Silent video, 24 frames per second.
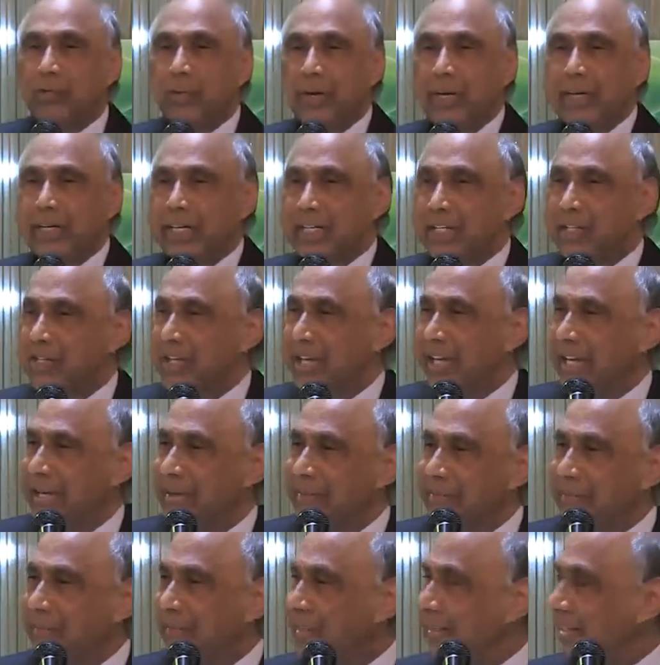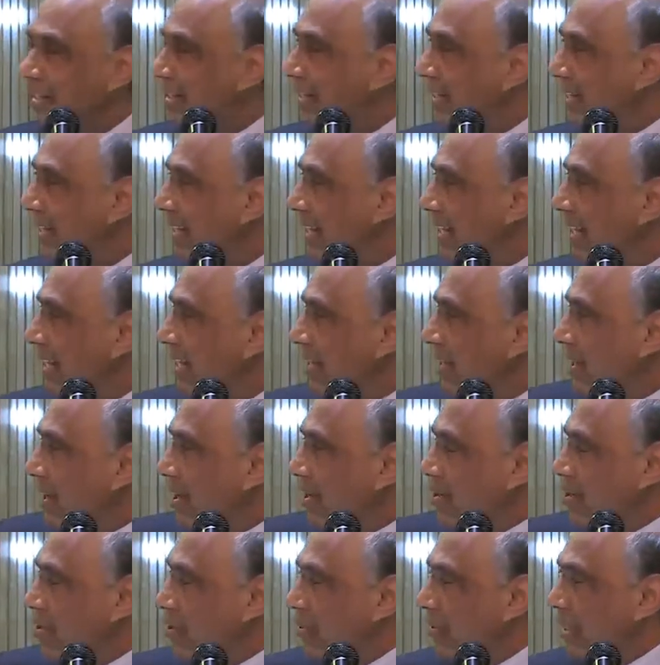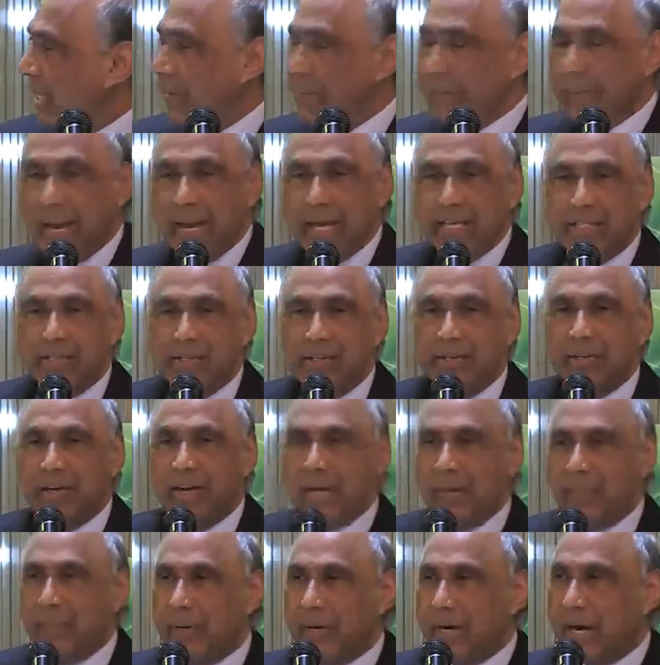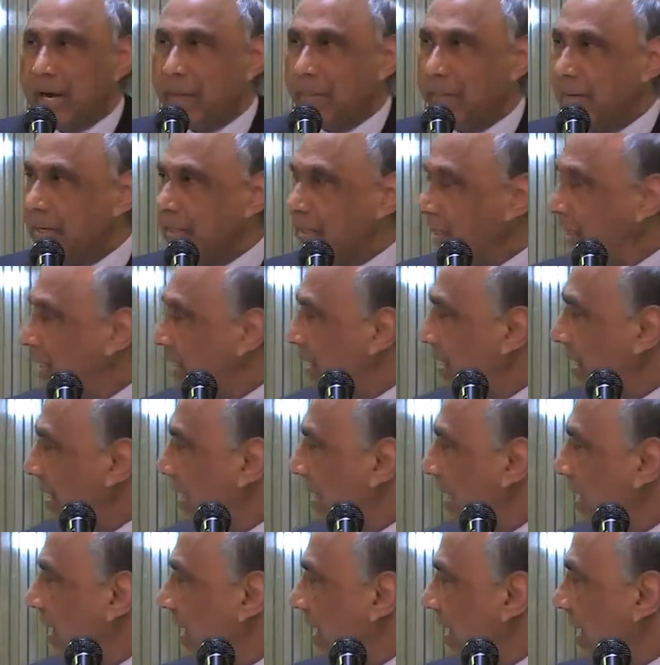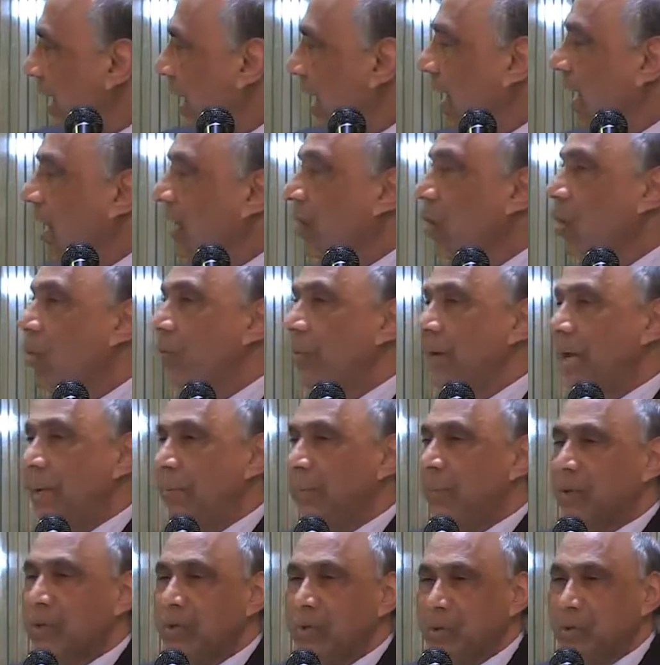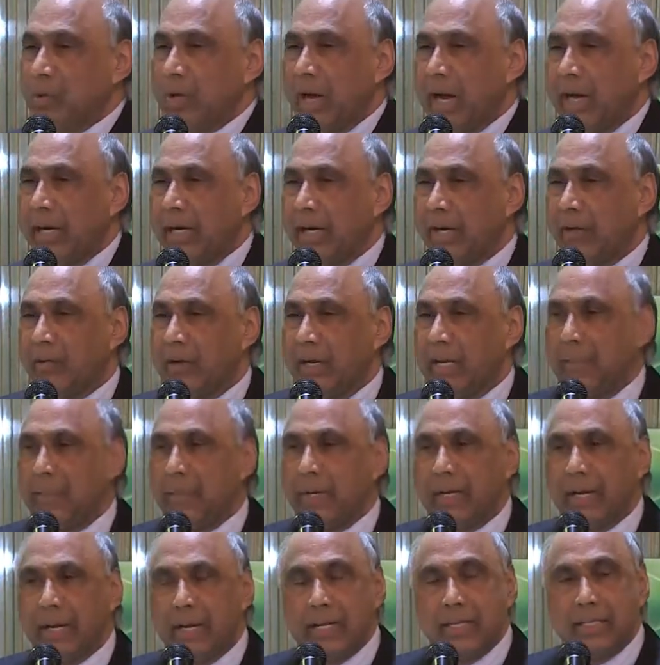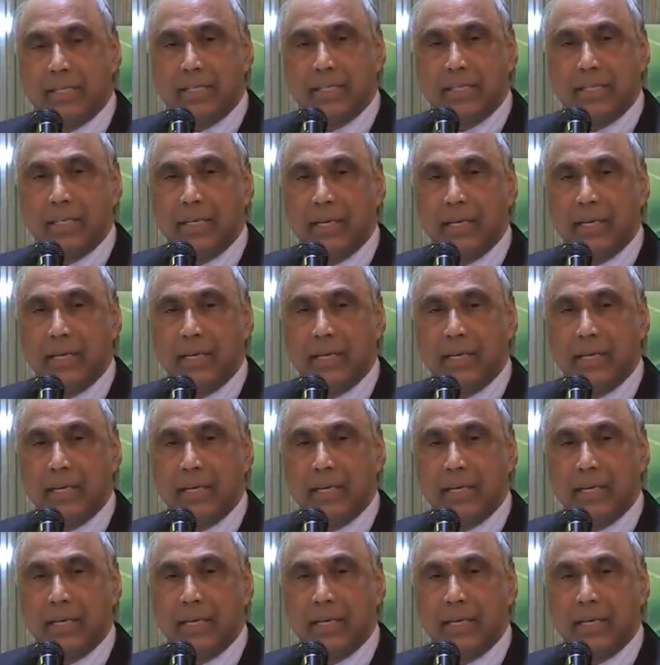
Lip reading: friend DCM and also the Ambassador Akbar Ahmed. I know we do not agree because